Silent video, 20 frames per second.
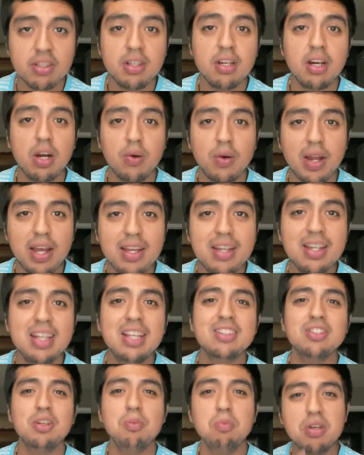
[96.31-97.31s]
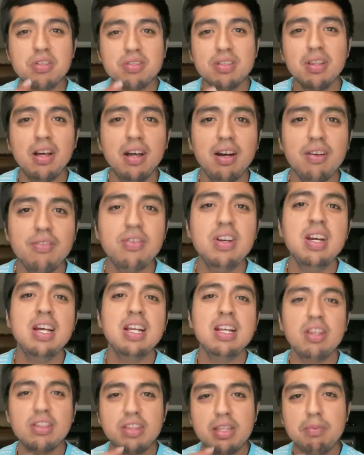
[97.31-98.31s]
All right? So much love,
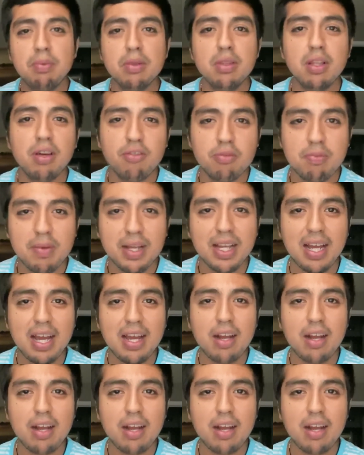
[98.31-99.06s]
nothing but love from my guy,